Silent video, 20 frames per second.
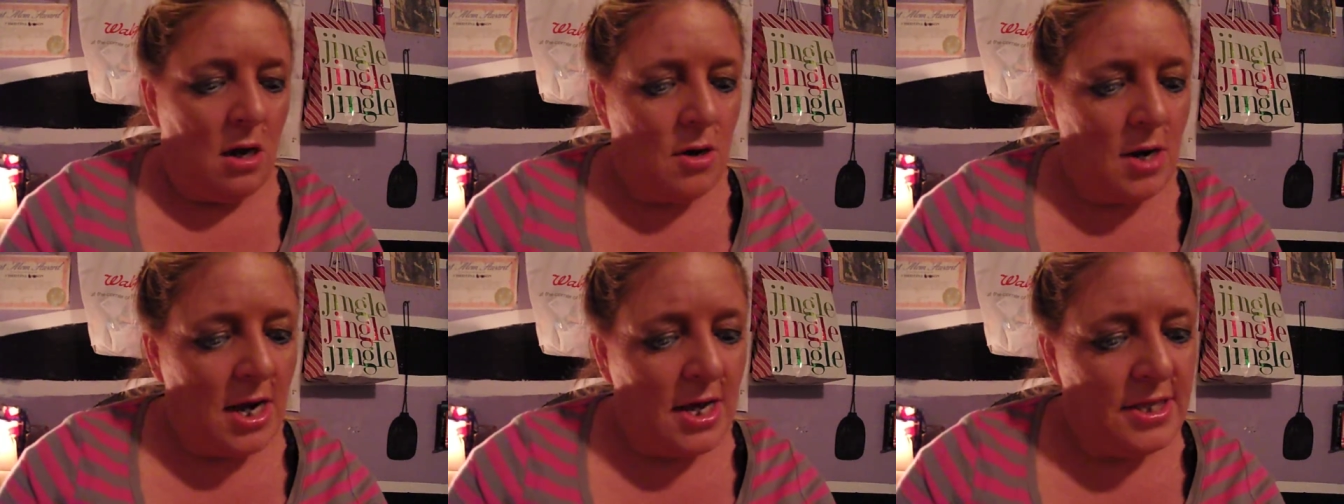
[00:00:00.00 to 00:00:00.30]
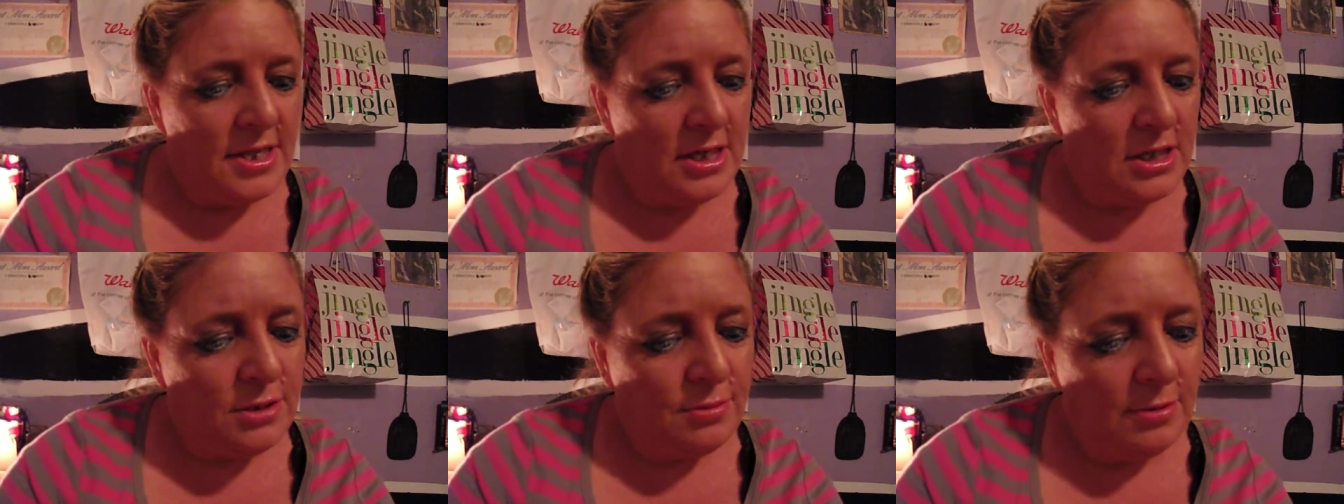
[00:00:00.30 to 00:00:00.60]

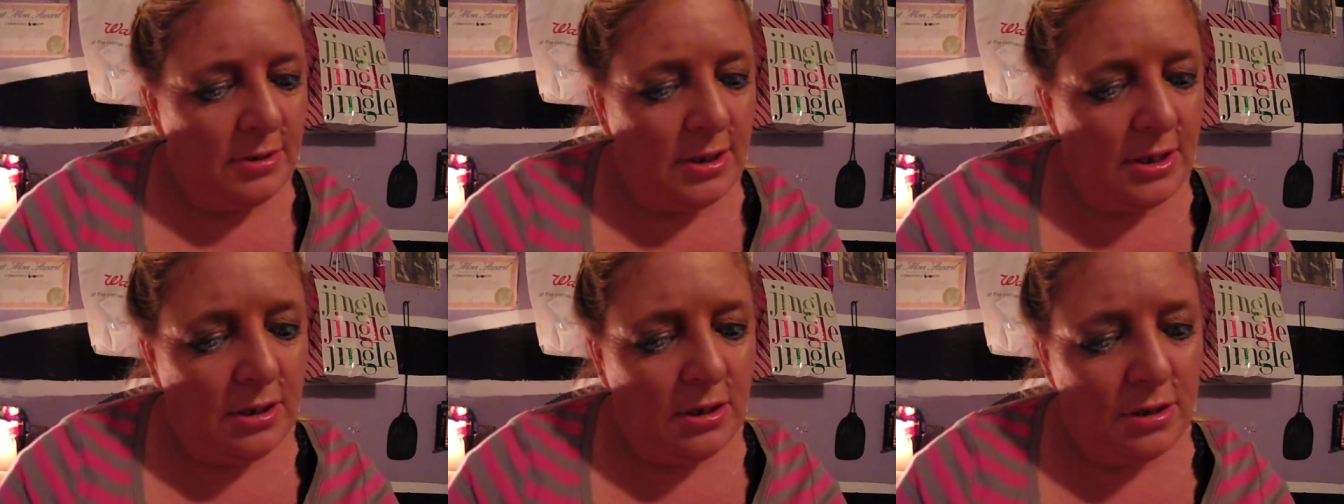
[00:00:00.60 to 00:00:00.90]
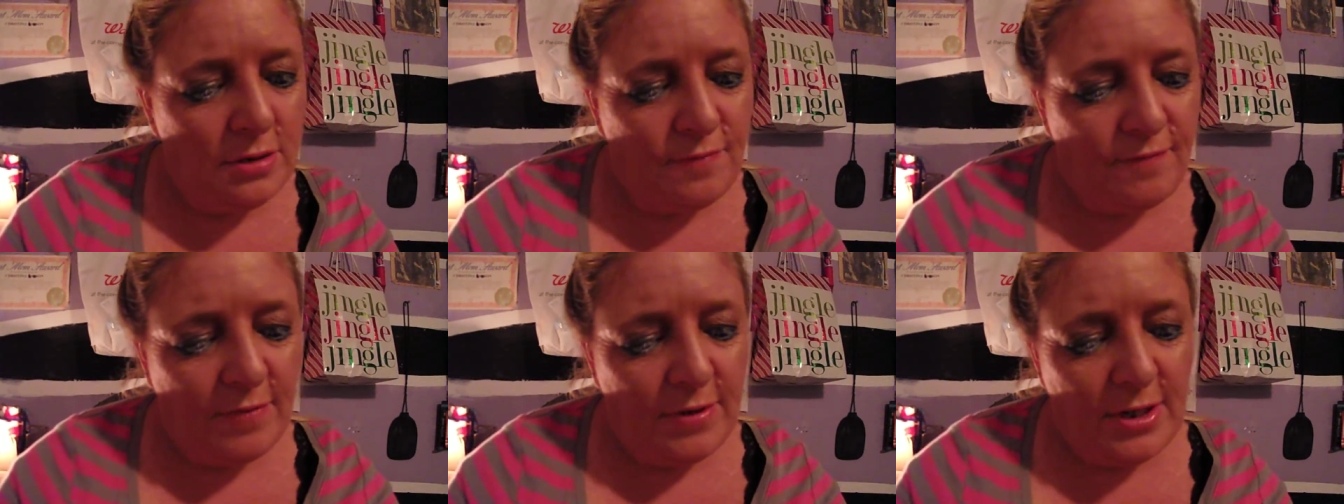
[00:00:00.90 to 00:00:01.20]
Okay, this one
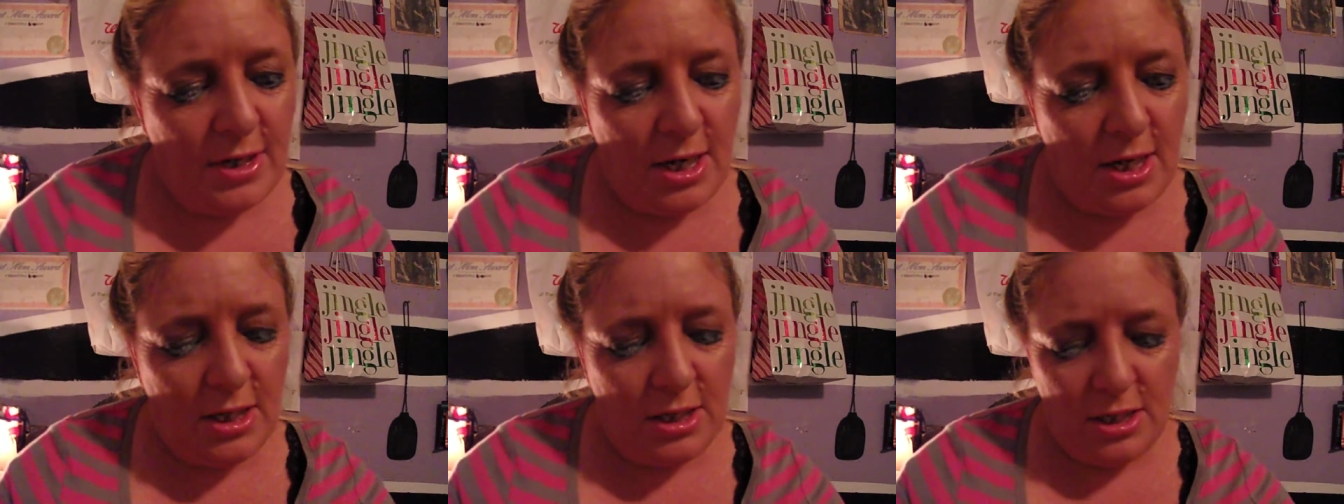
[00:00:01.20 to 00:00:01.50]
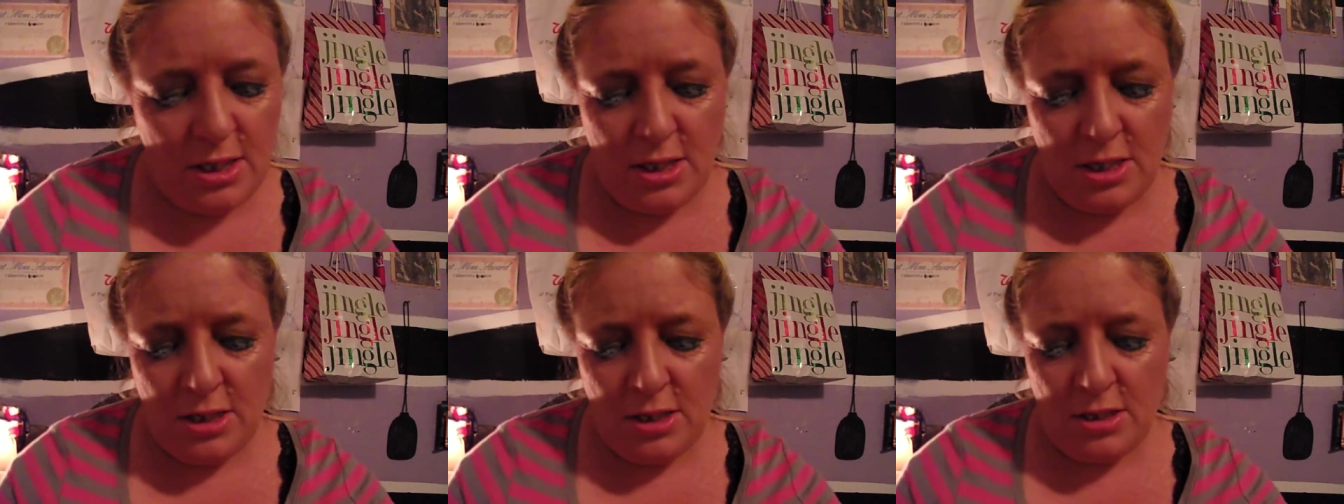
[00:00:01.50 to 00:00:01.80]
here is
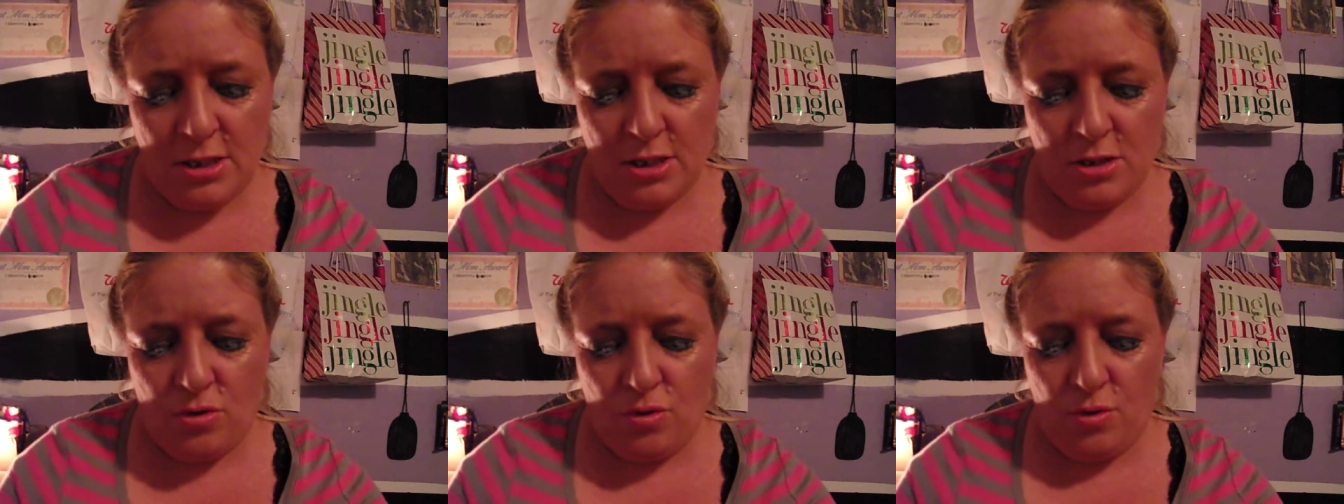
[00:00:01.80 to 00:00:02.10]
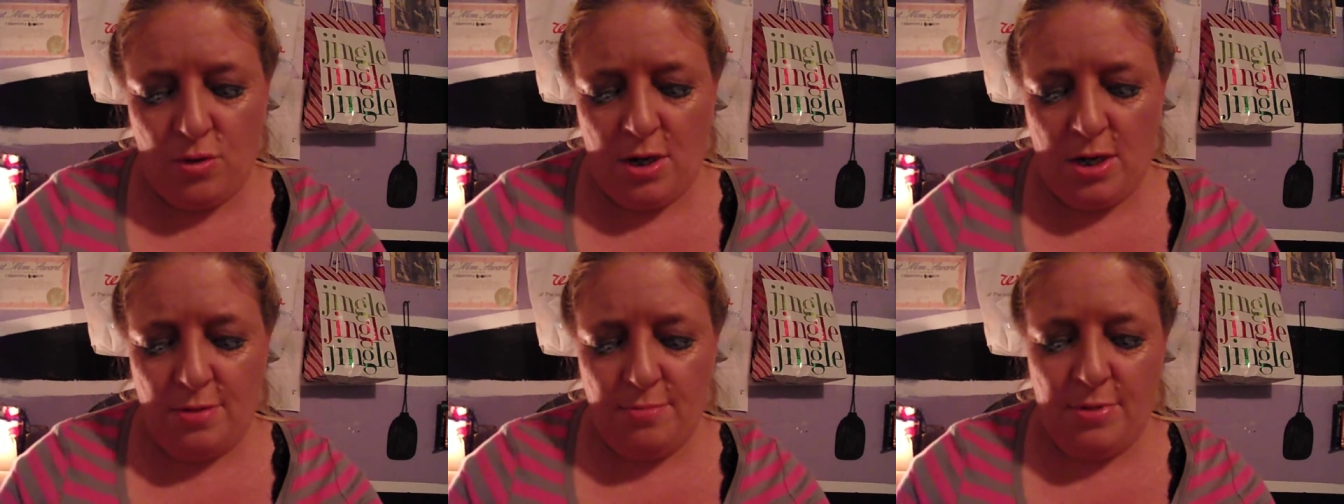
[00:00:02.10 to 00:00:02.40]
vanilla
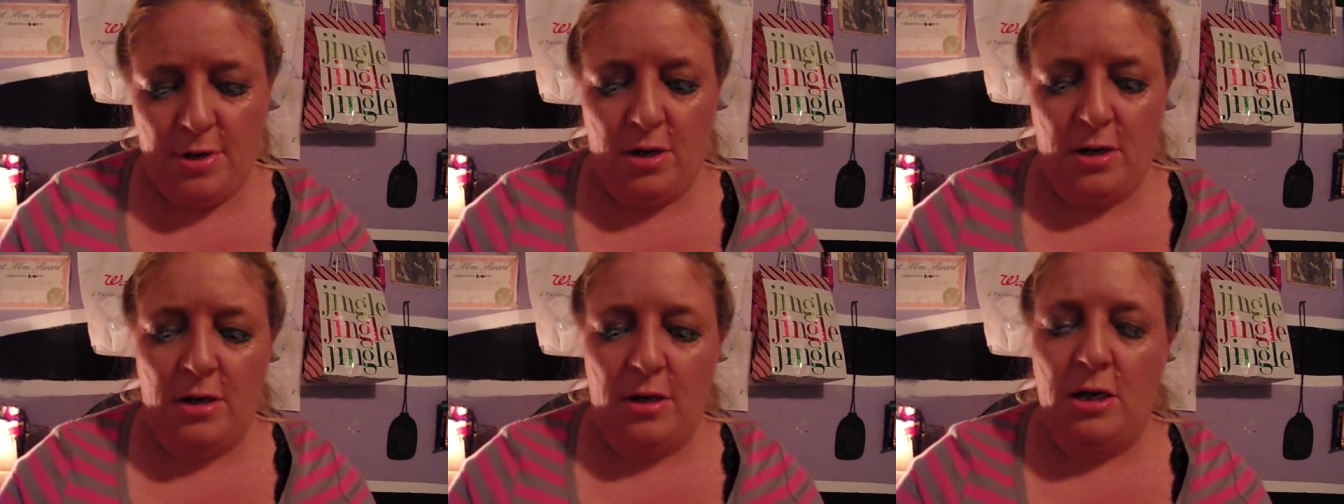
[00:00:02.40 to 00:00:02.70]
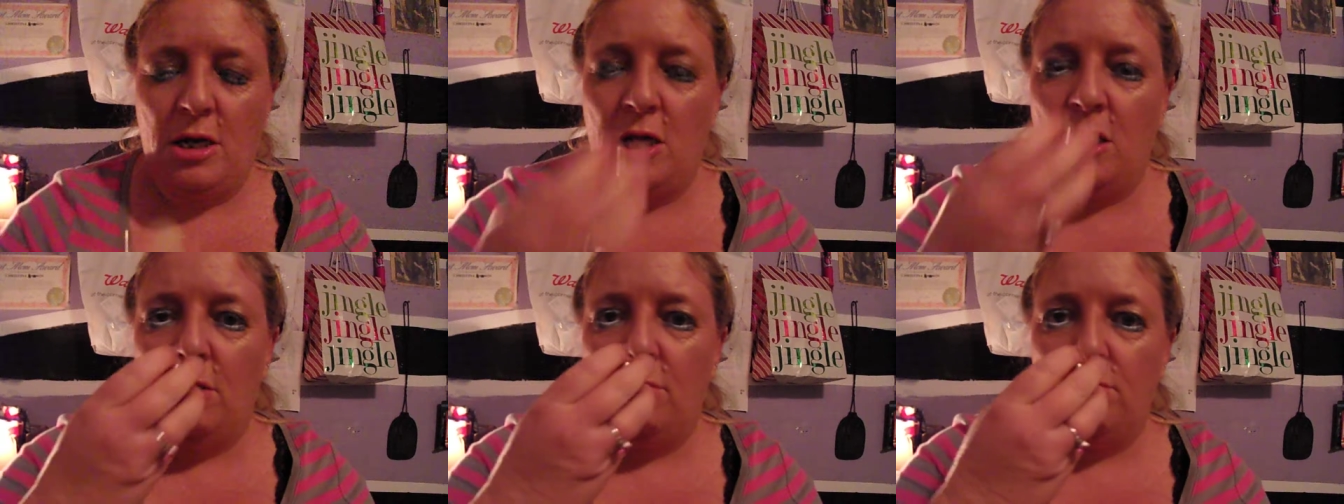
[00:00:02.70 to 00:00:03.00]

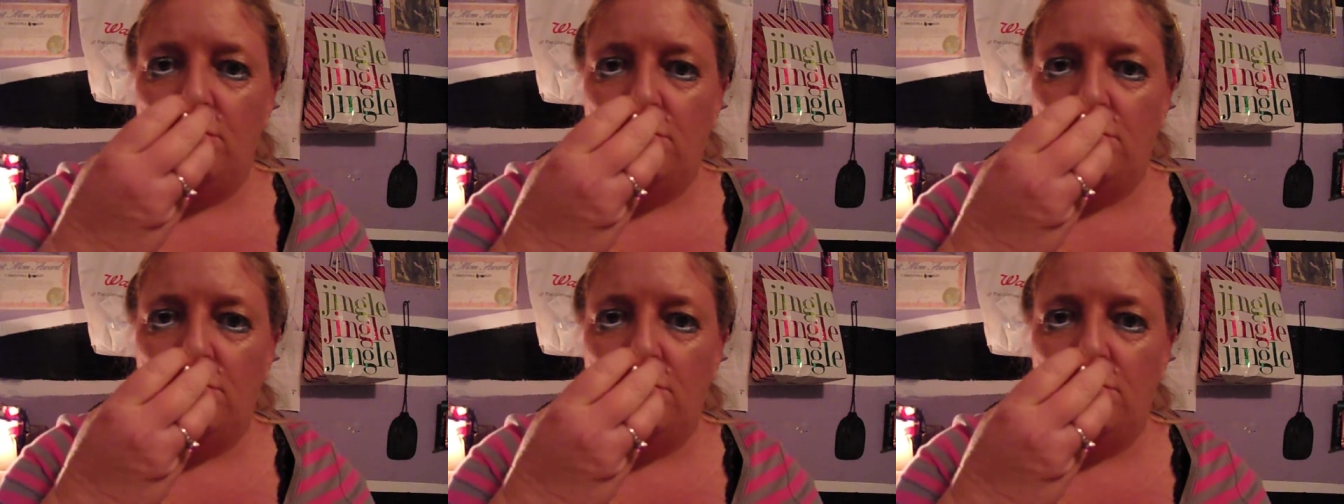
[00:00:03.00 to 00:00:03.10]
cranberry.